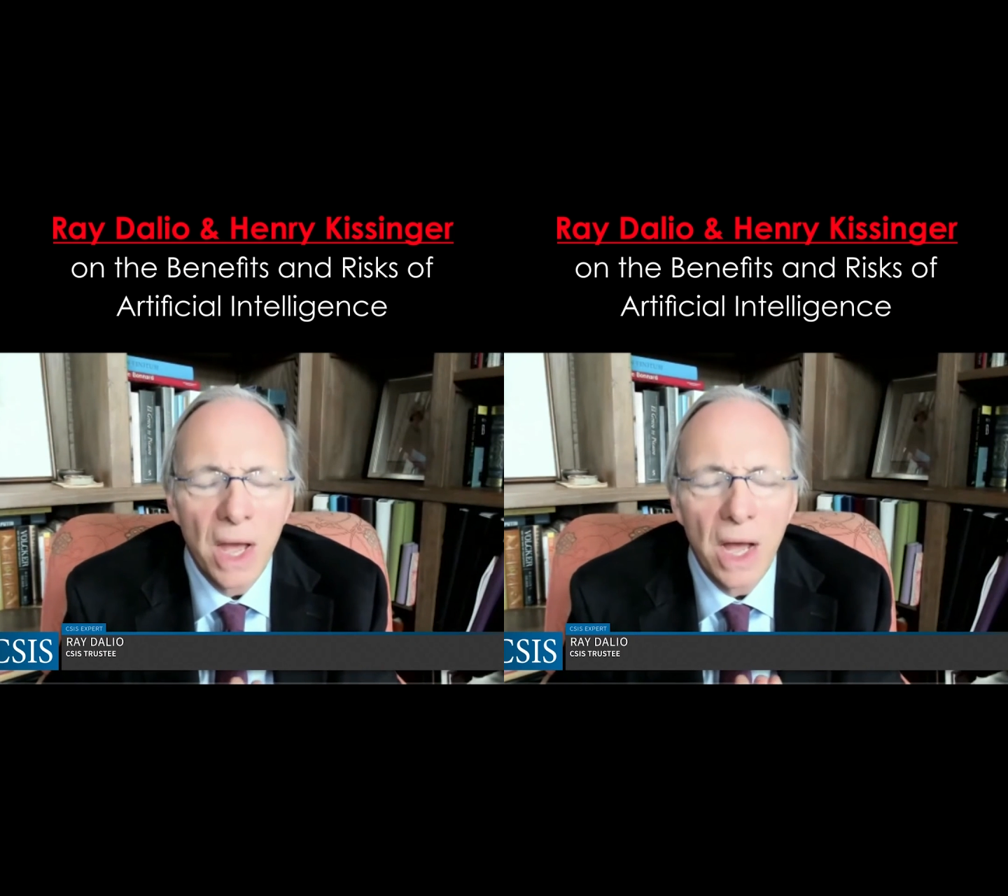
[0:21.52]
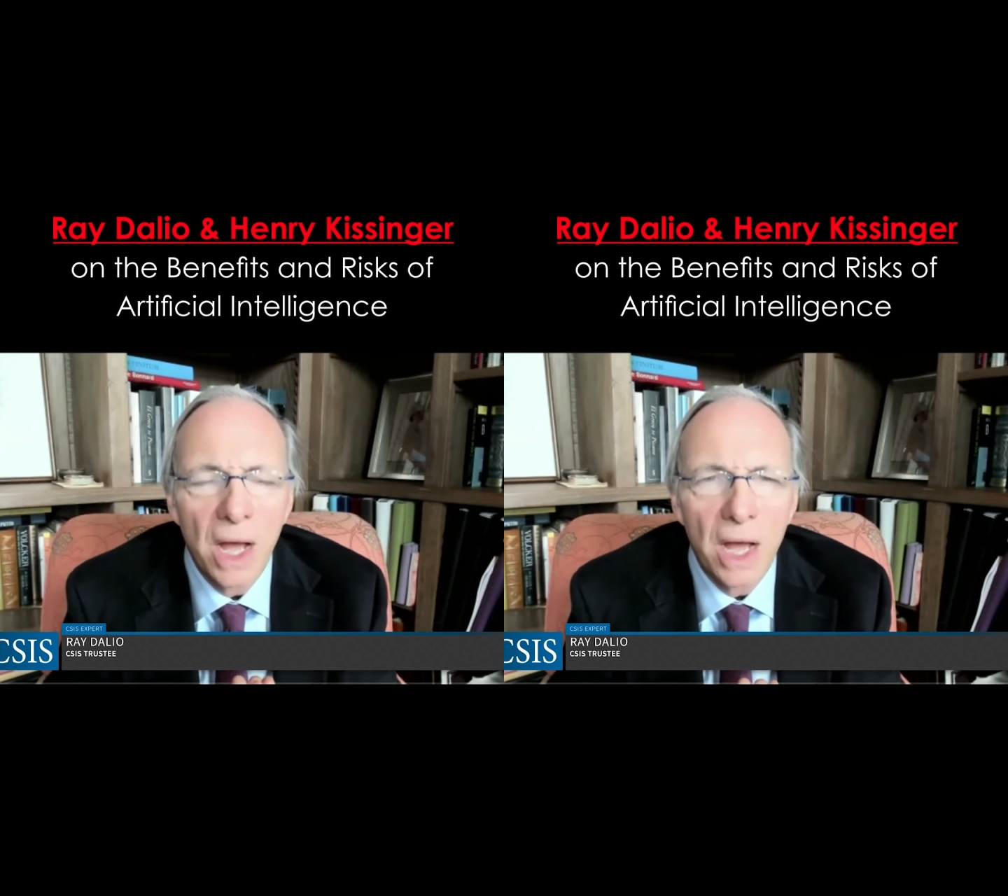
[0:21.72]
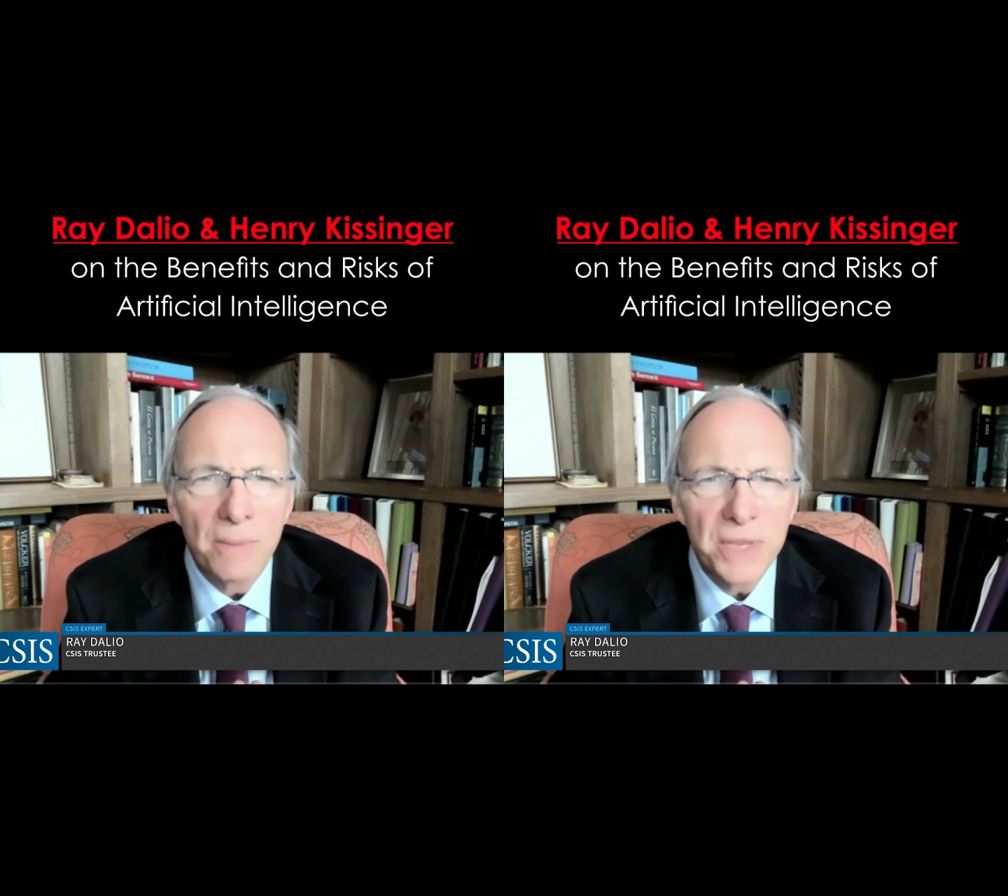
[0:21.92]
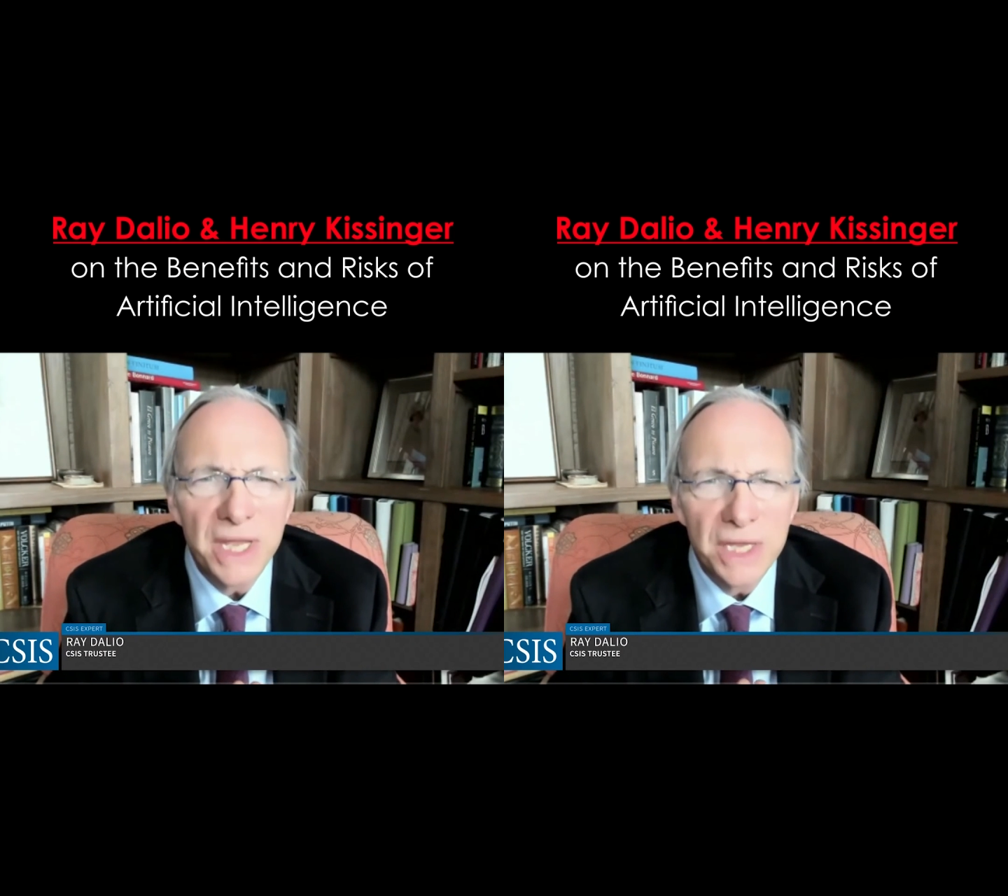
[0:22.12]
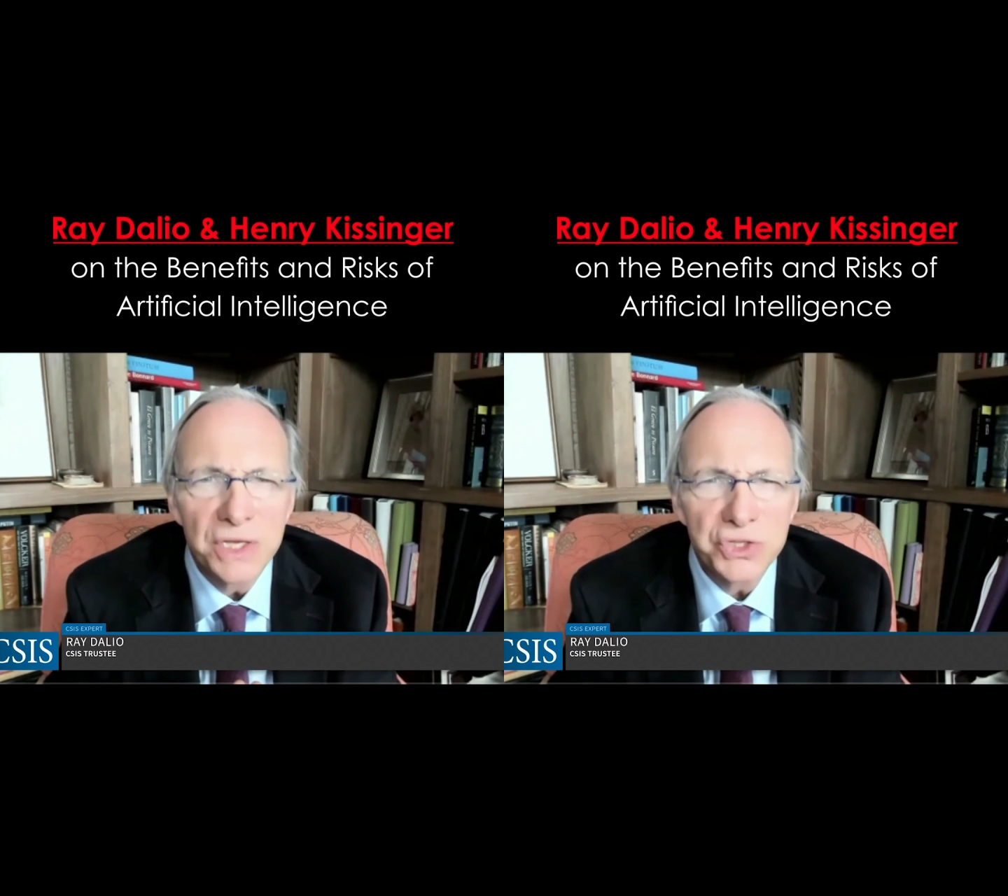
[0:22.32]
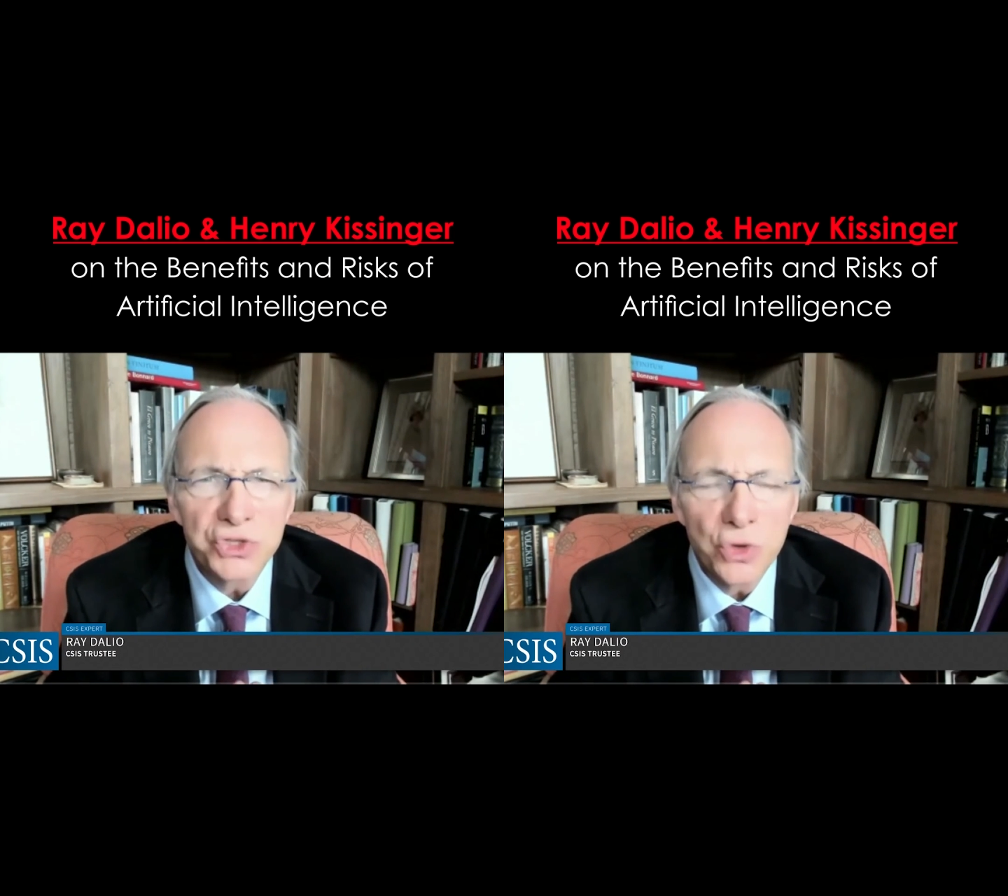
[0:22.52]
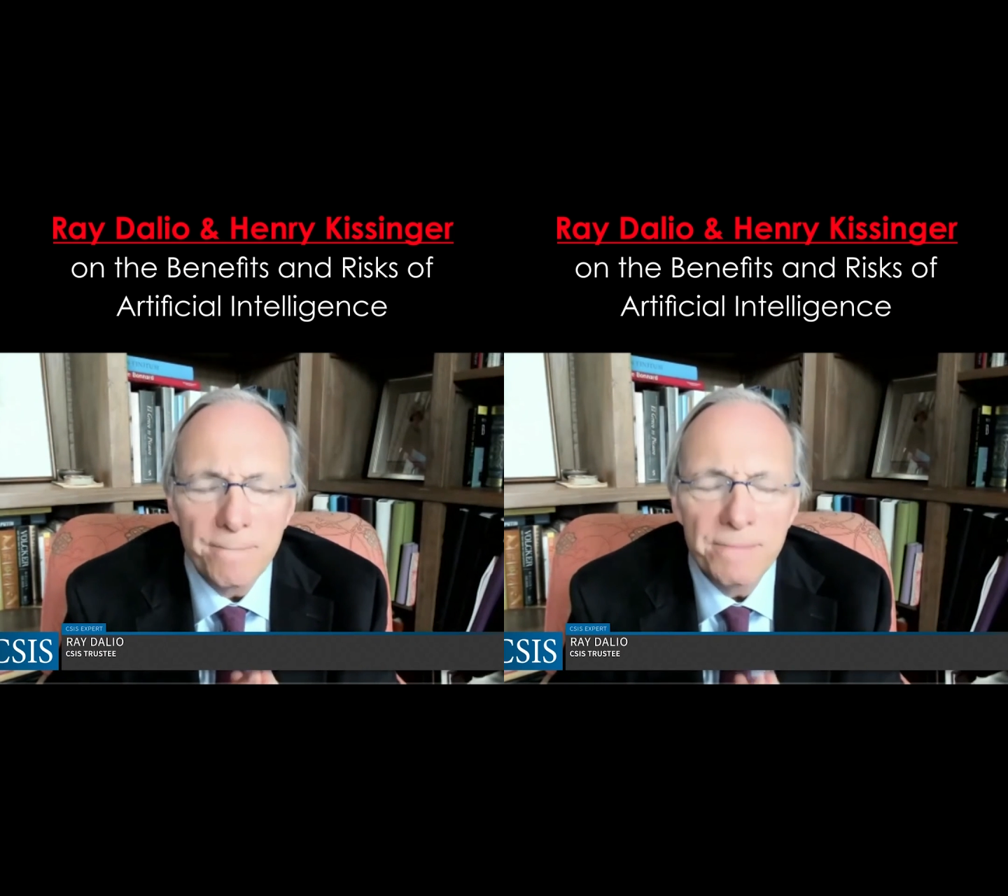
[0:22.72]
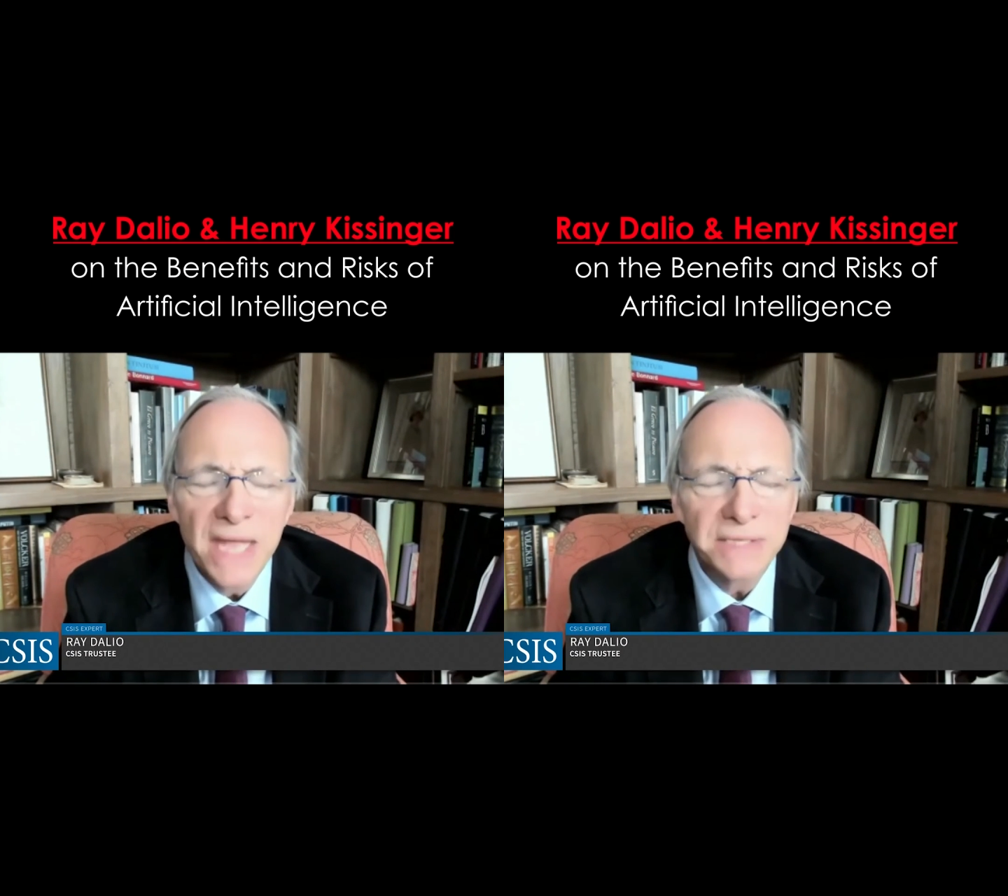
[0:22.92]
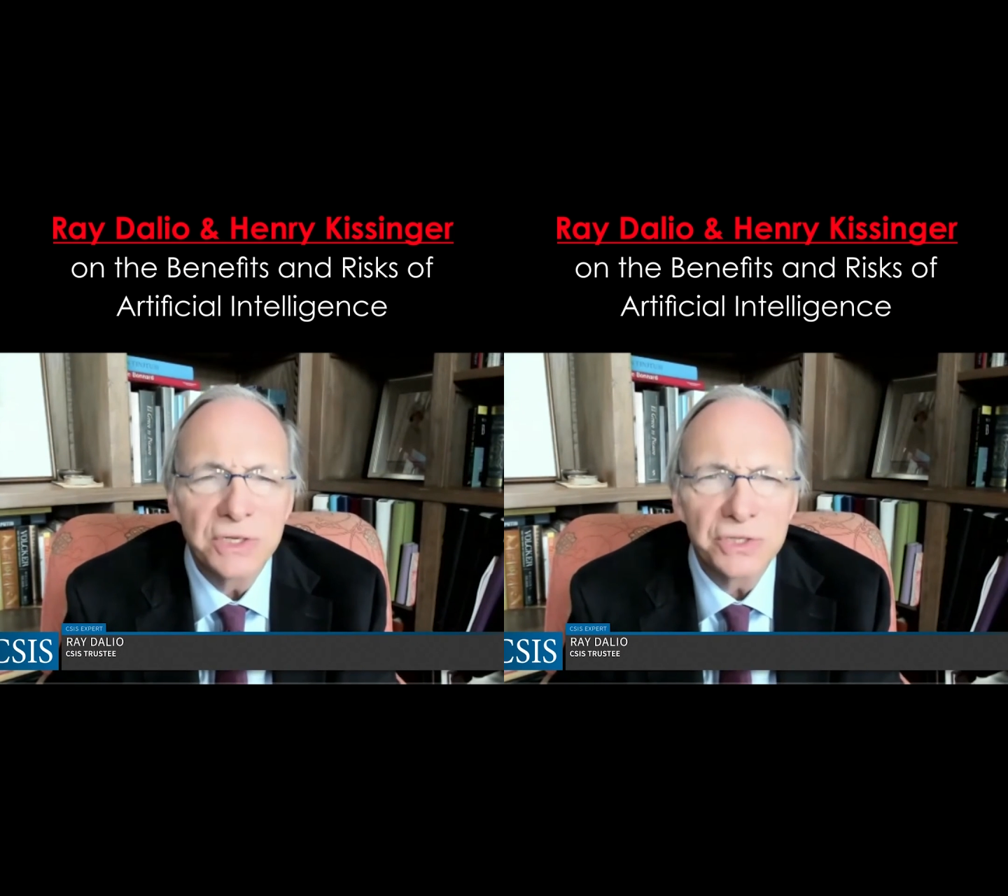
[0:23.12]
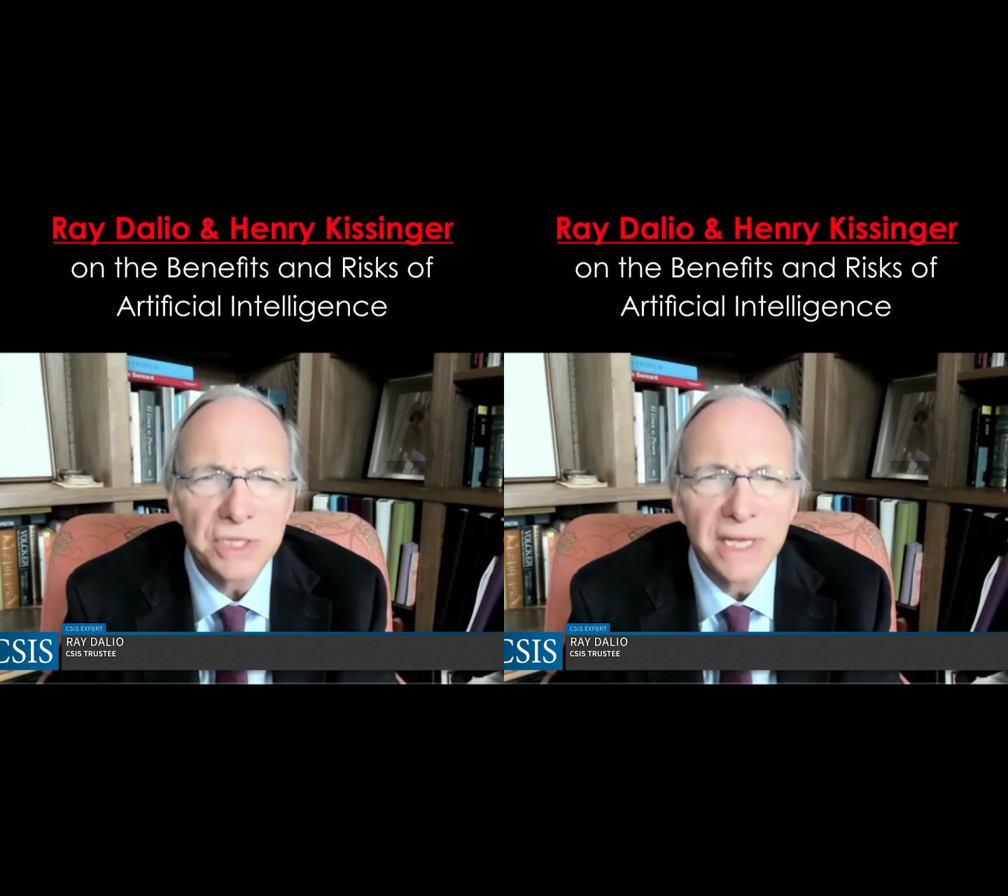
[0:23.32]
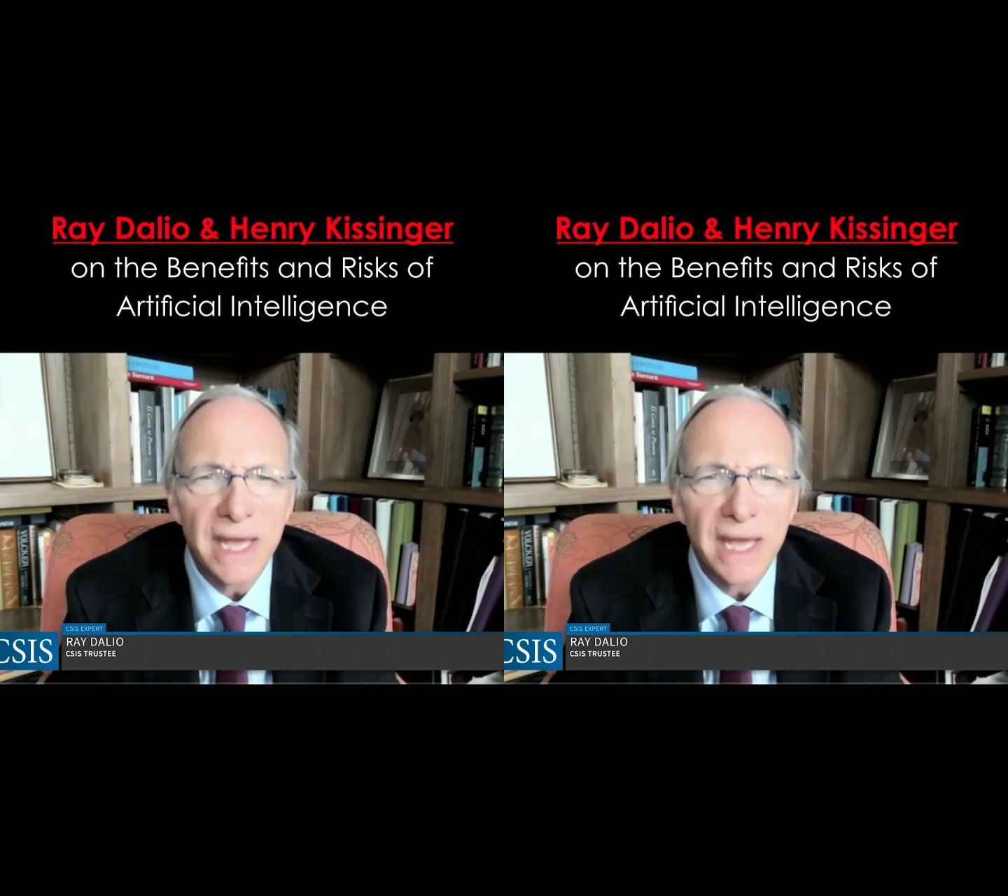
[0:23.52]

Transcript: um, is tremendously